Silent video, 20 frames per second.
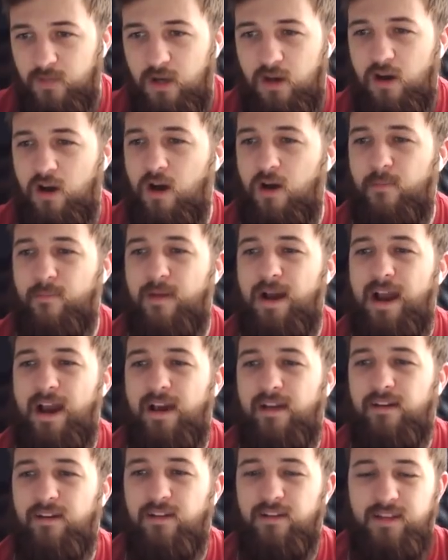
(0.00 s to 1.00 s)
Oh
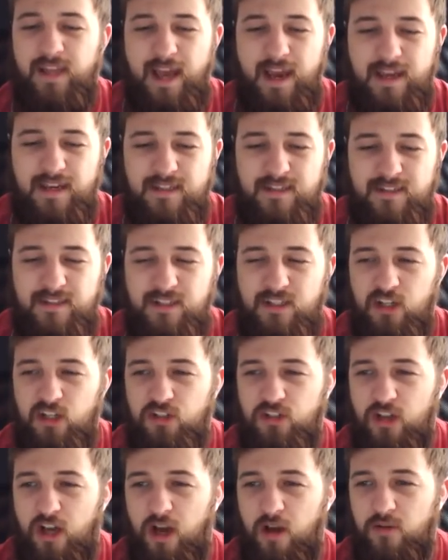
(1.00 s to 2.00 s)
man, that is
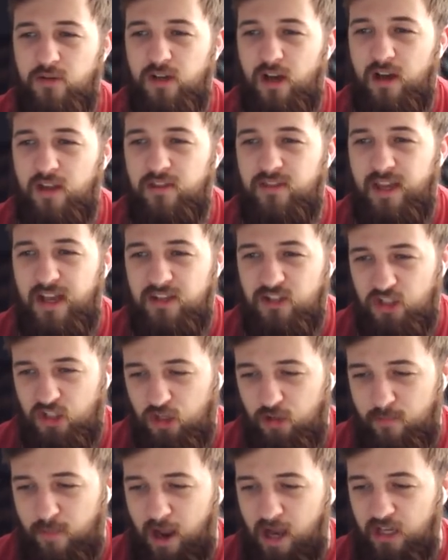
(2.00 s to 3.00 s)
just that's
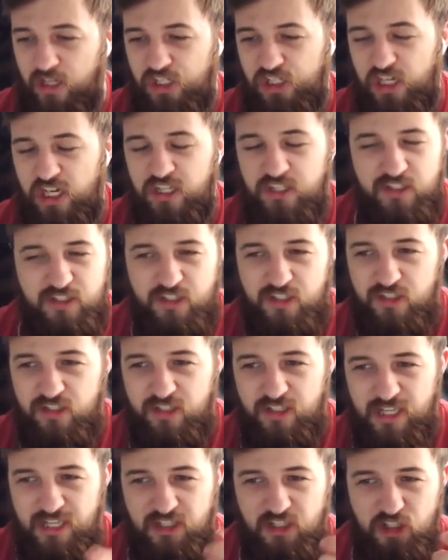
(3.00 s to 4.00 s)
too much.
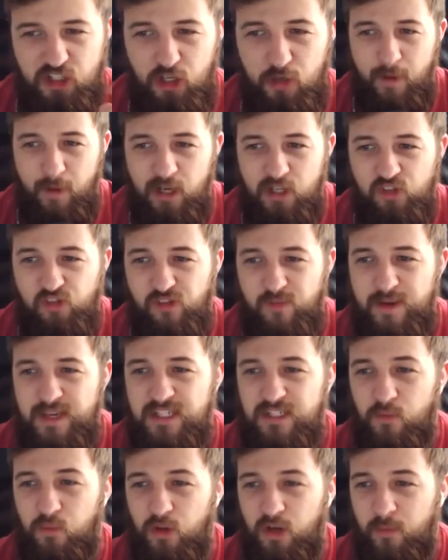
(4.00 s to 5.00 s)
It's much for
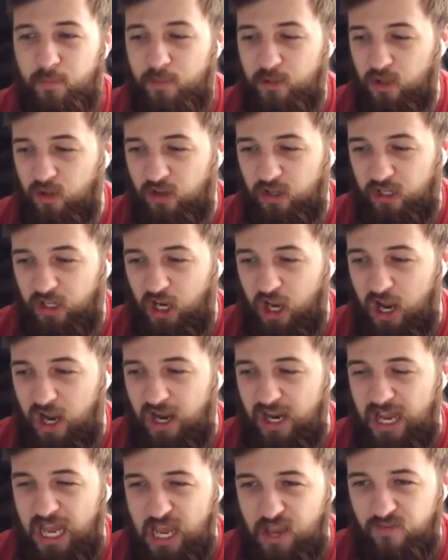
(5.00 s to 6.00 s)
me to want to put on a
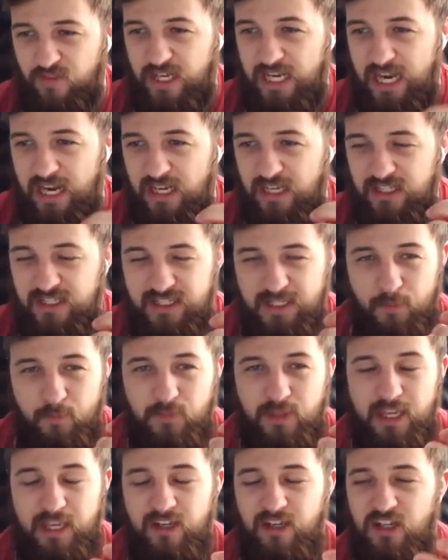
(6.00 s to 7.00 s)
car, even in
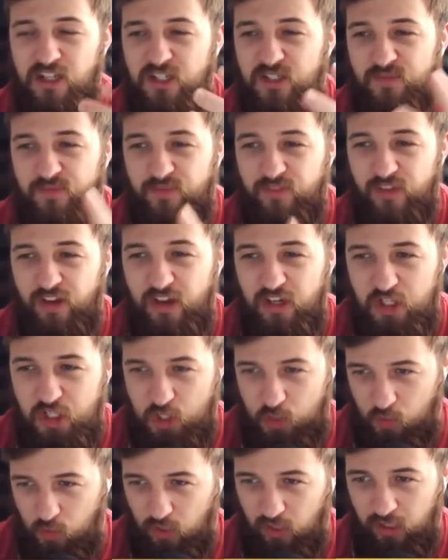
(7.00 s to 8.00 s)
something that's
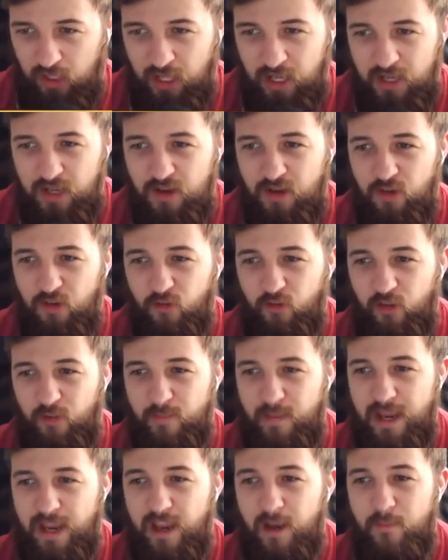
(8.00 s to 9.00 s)
virtual for
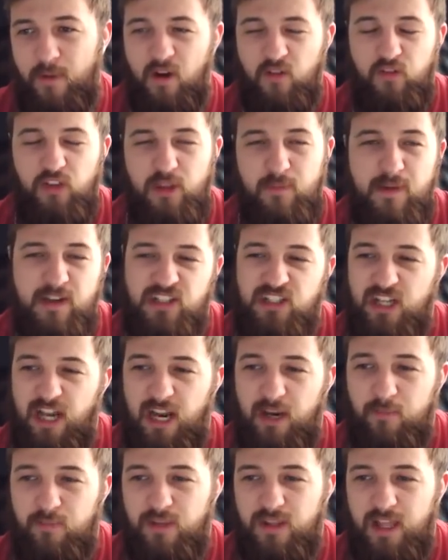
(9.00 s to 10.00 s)
me, apart from the
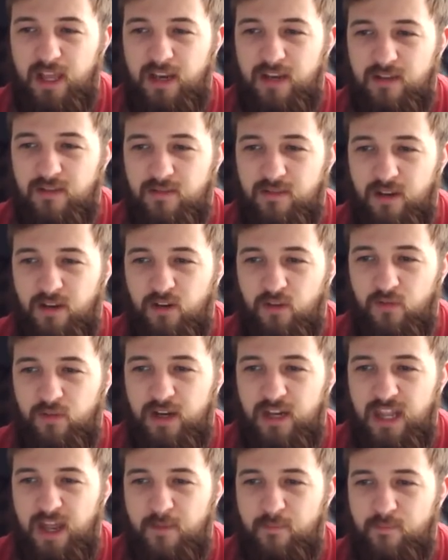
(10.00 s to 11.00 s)
Mustang, but then I'm not
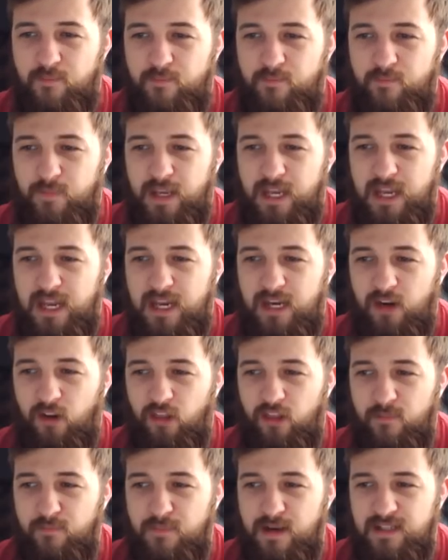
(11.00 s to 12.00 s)
really that keen
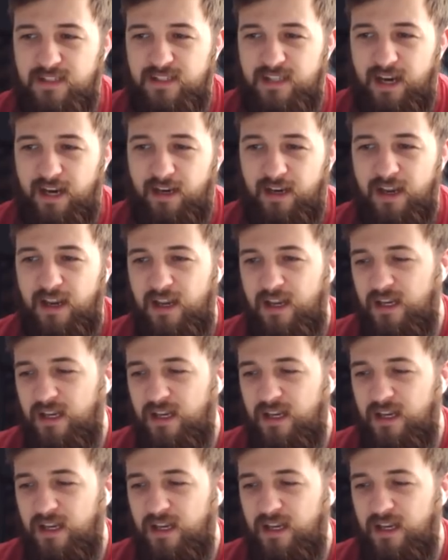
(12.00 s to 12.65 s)
on the Mustang.